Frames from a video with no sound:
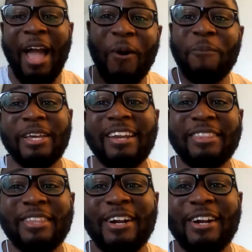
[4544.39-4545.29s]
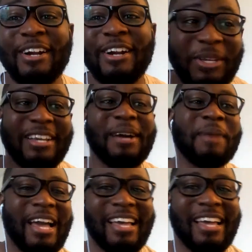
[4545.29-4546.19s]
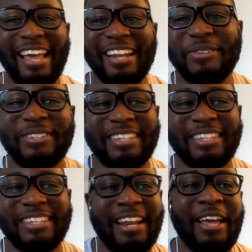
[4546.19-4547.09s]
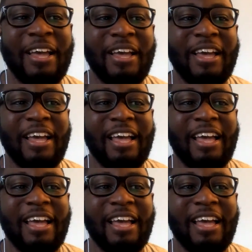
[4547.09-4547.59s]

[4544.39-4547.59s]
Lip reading: get a third so we can come back again and do this again. And